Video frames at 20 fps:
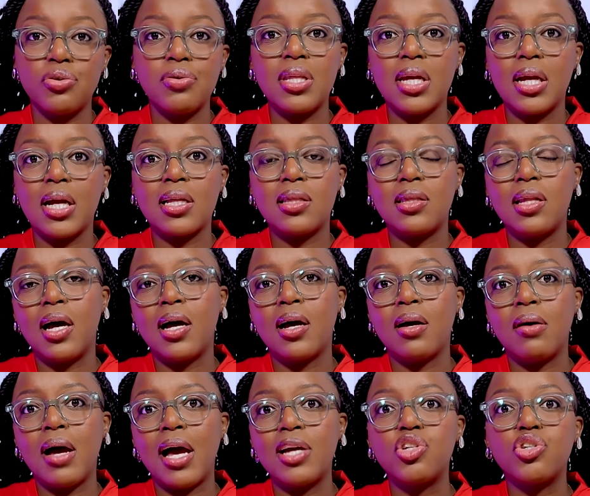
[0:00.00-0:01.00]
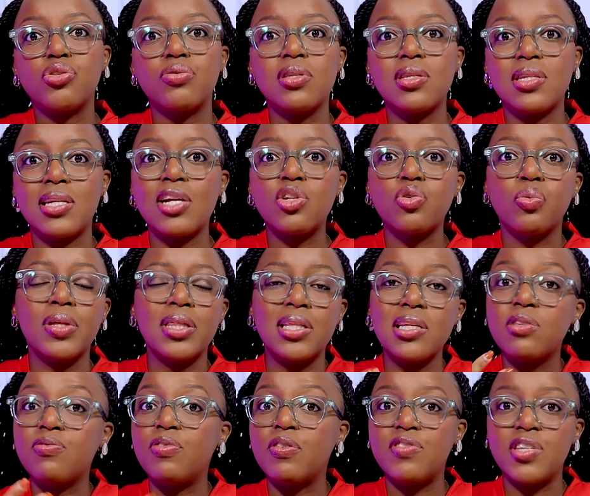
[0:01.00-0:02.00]
do you think uh, I should start with
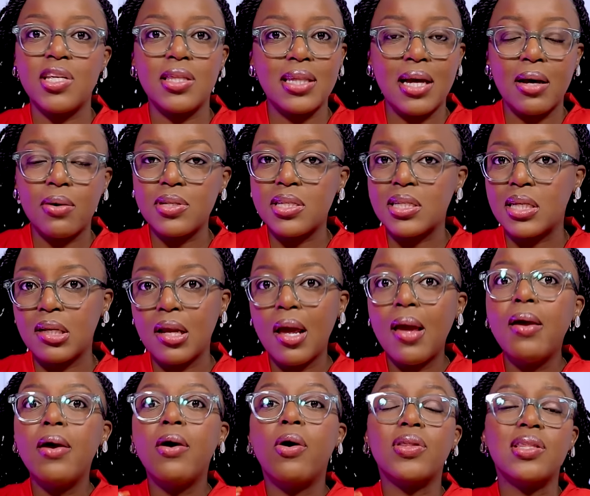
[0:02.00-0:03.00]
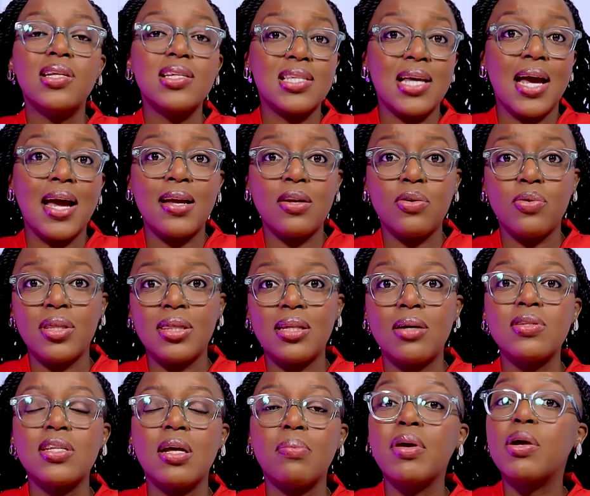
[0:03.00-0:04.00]
this 50,000 or this
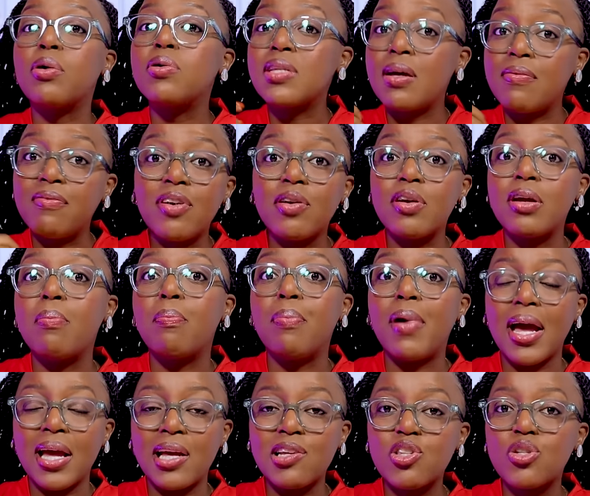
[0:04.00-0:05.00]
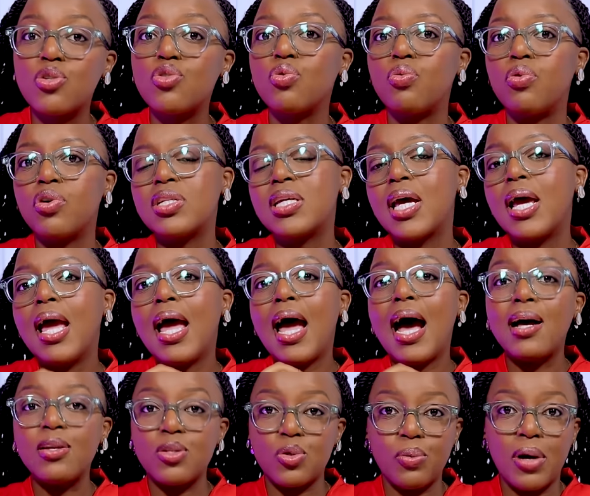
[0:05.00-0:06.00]
100,000? Because I'm very biased to what
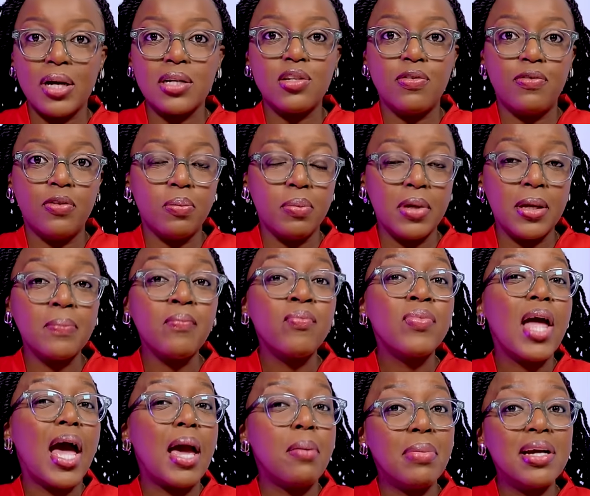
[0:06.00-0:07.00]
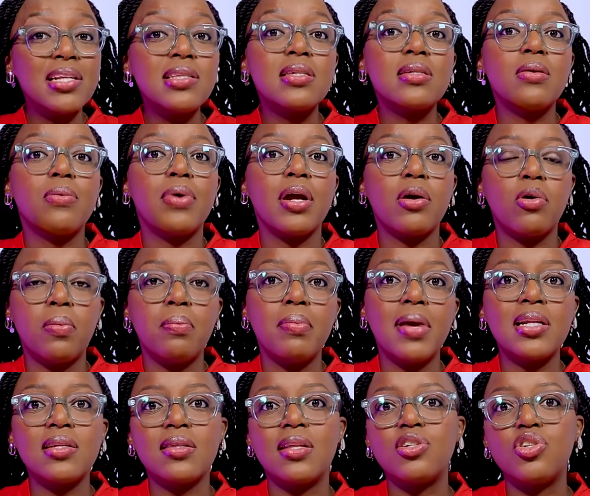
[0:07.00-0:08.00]
has worked for me. I might
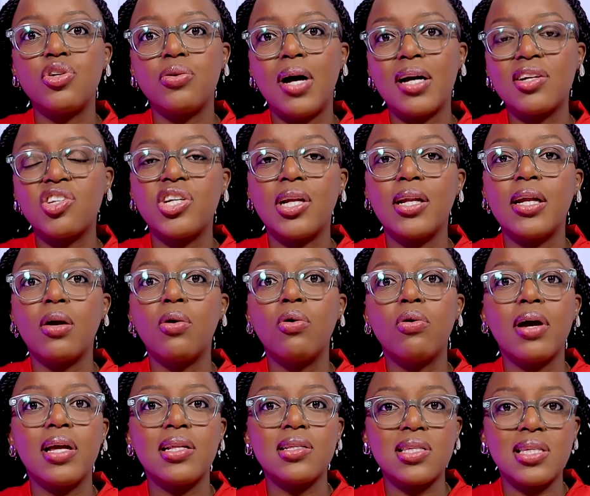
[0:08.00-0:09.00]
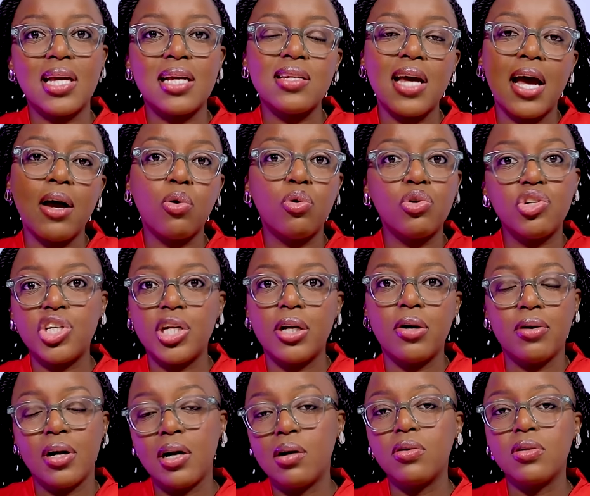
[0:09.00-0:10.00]
recommend that you actually go and start a
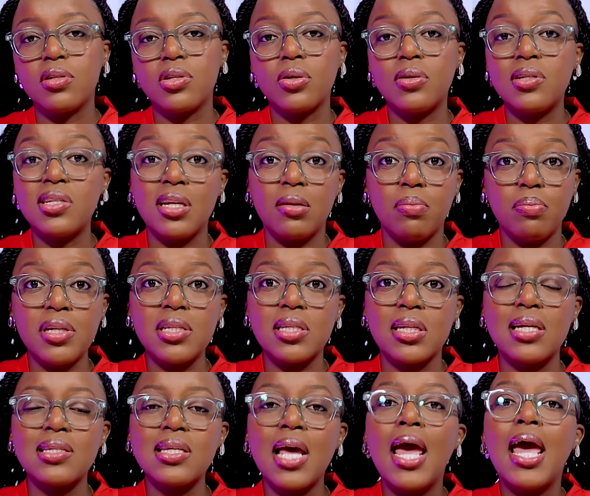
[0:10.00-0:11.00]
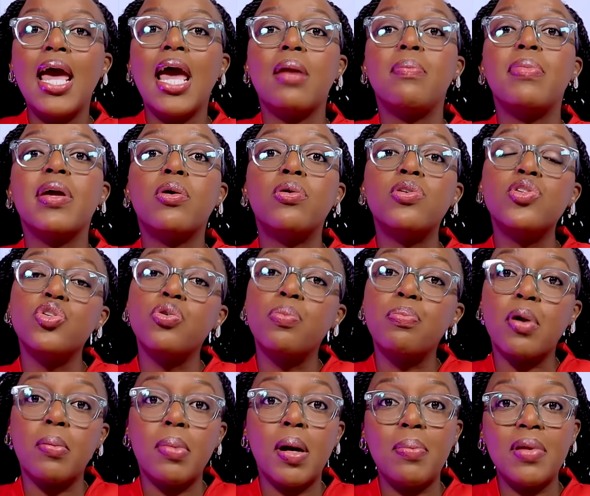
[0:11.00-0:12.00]
coaching or a consulting business. And because you
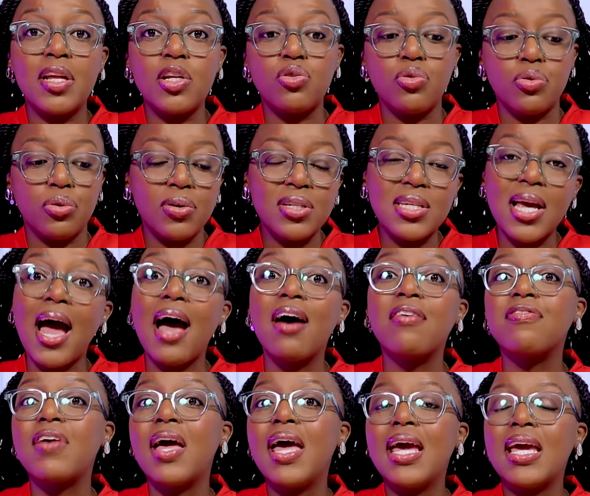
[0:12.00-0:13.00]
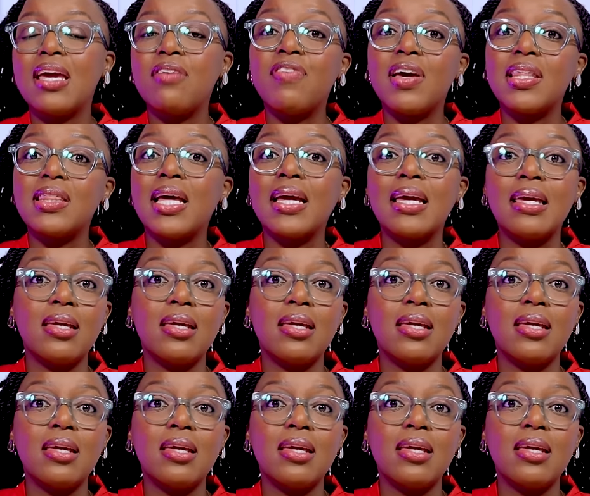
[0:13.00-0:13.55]
probably do not have even the